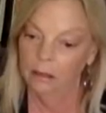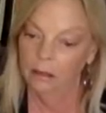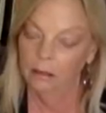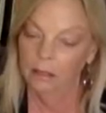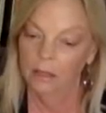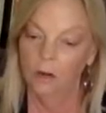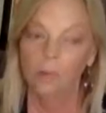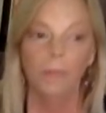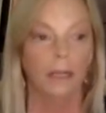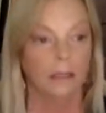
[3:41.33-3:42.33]

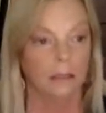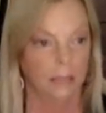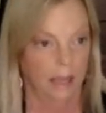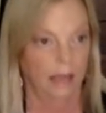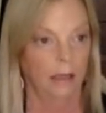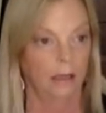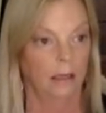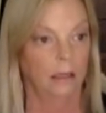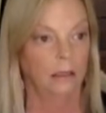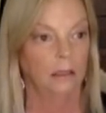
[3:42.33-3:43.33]
Lenormand deck,
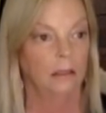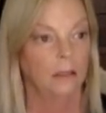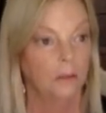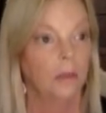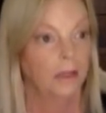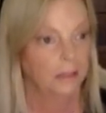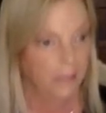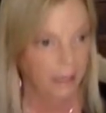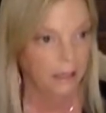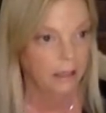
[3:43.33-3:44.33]

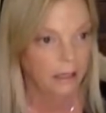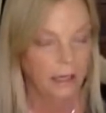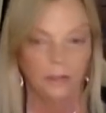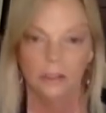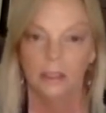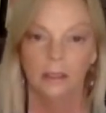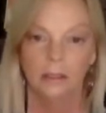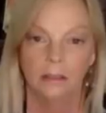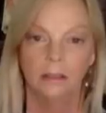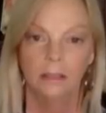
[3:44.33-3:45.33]
how do you say it?
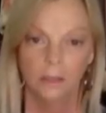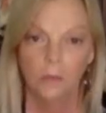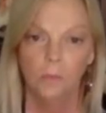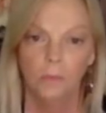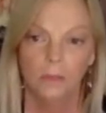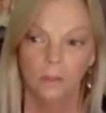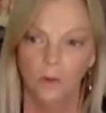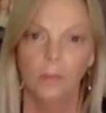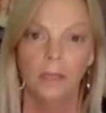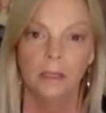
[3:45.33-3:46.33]

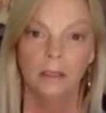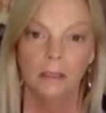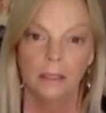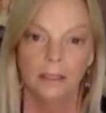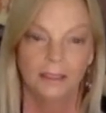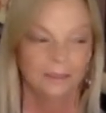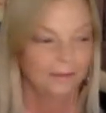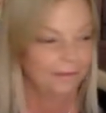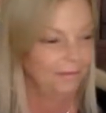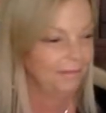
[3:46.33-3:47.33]
Lenormand?
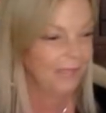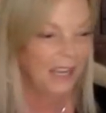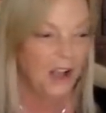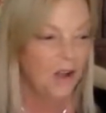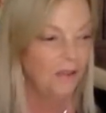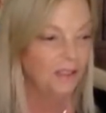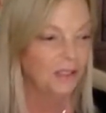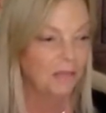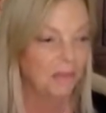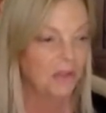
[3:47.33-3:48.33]
I always
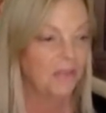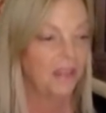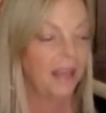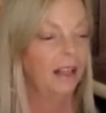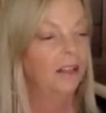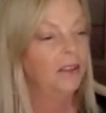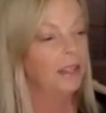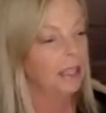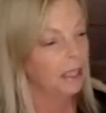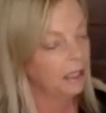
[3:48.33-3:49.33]
stumble over that.
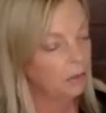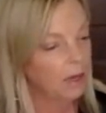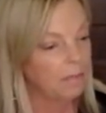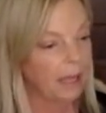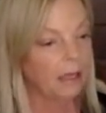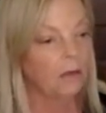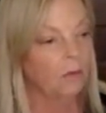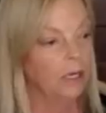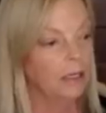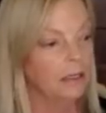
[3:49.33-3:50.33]
Anyway, Becca,
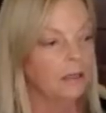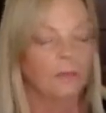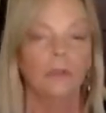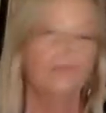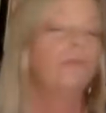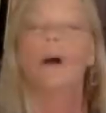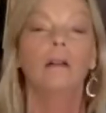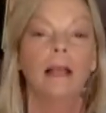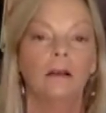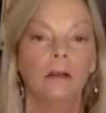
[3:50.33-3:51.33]
what is the real
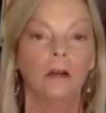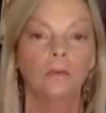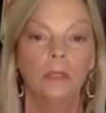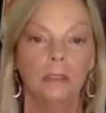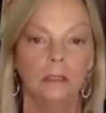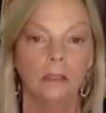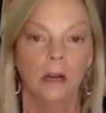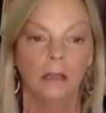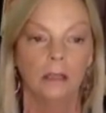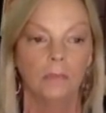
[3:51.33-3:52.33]
fallout card? What is the
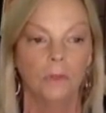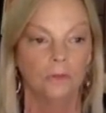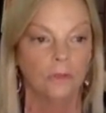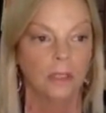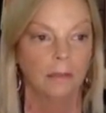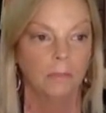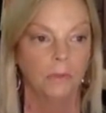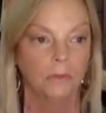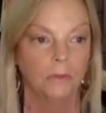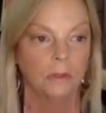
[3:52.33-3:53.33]
card that most
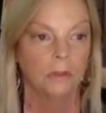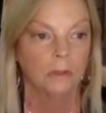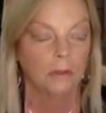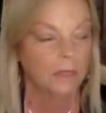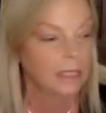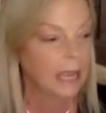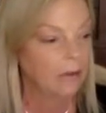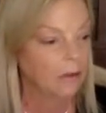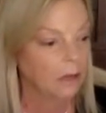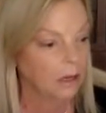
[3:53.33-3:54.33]
resembles the
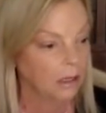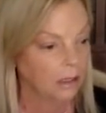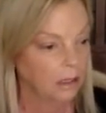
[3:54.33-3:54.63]
Tower card?